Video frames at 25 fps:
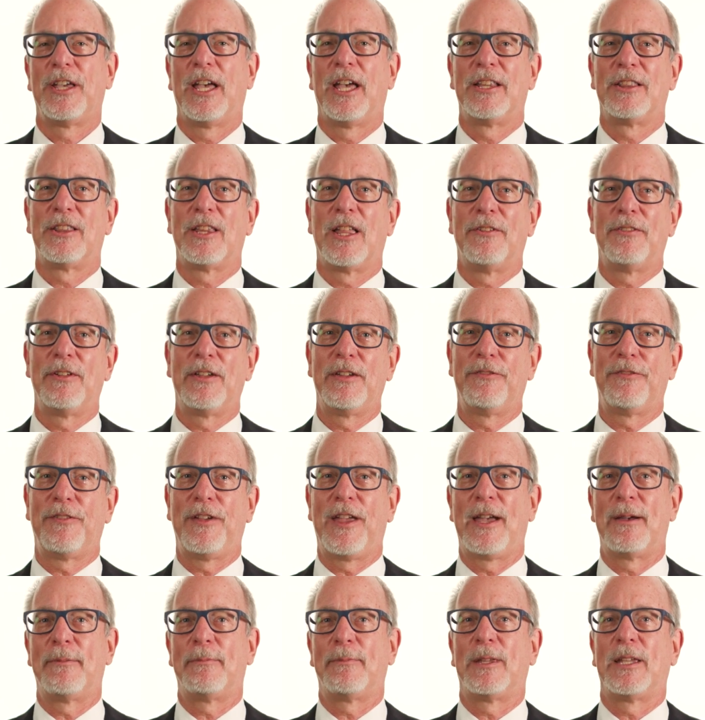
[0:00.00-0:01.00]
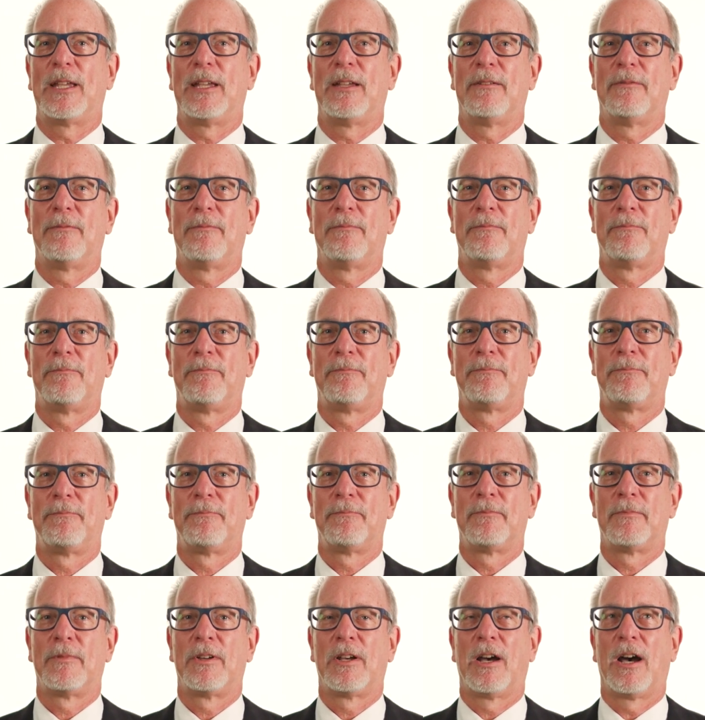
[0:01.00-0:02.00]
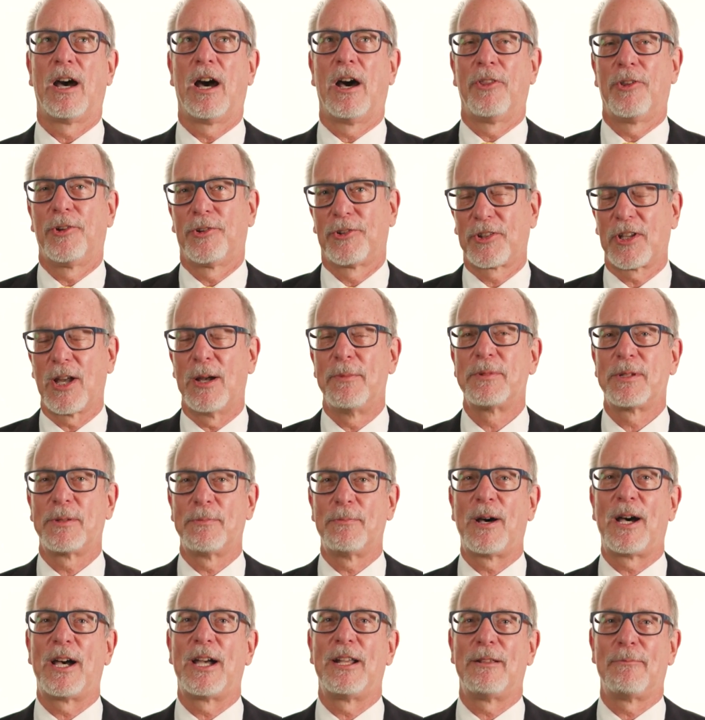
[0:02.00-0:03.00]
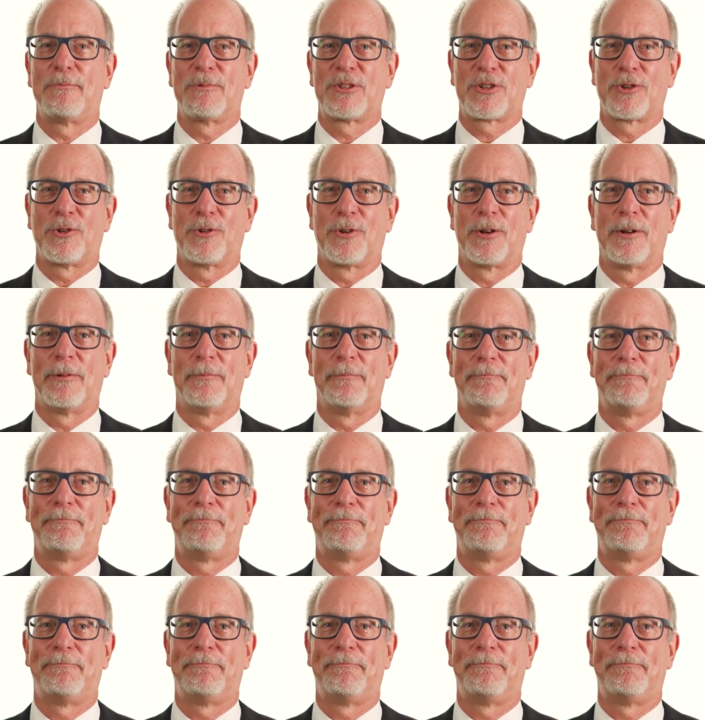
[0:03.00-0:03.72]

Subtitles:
and loving family. Others come to mind, I'm sure.